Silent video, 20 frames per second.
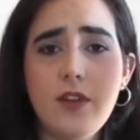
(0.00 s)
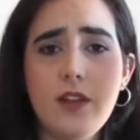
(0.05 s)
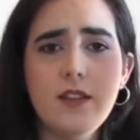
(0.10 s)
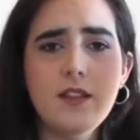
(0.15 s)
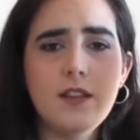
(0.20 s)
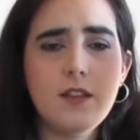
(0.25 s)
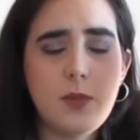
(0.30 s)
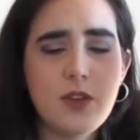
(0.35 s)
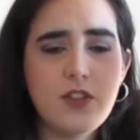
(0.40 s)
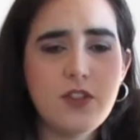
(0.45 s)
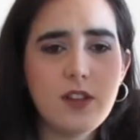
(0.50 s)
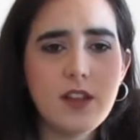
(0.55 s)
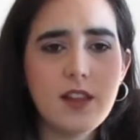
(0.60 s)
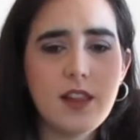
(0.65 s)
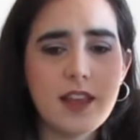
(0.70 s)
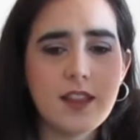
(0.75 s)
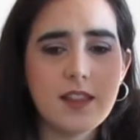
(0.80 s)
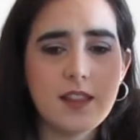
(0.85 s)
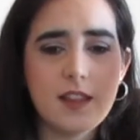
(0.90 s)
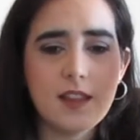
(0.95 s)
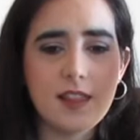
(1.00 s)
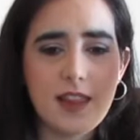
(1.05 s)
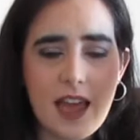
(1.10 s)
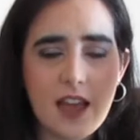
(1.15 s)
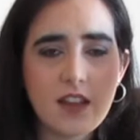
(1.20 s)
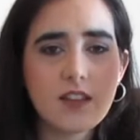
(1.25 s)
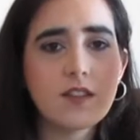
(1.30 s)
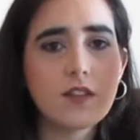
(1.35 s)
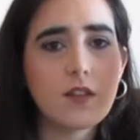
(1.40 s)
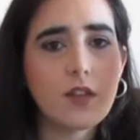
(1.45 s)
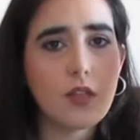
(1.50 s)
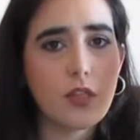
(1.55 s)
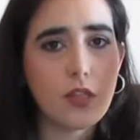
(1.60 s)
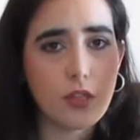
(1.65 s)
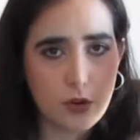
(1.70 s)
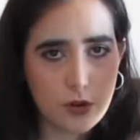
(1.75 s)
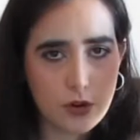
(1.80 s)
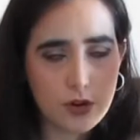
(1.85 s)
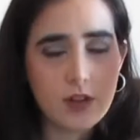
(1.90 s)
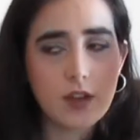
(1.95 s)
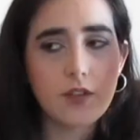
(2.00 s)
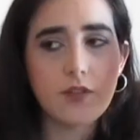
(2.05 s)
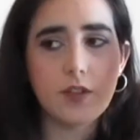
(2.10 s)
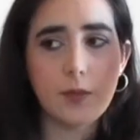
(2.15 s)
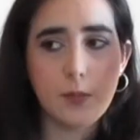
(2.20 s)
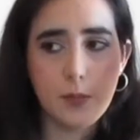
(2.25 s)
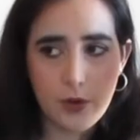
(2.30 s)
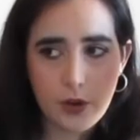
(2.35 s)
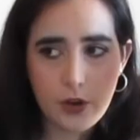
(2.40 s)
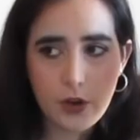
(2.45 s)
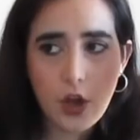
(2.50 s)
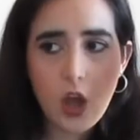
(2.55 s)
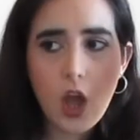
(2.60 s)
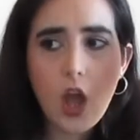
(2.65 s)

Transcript: and especially like the last third of the book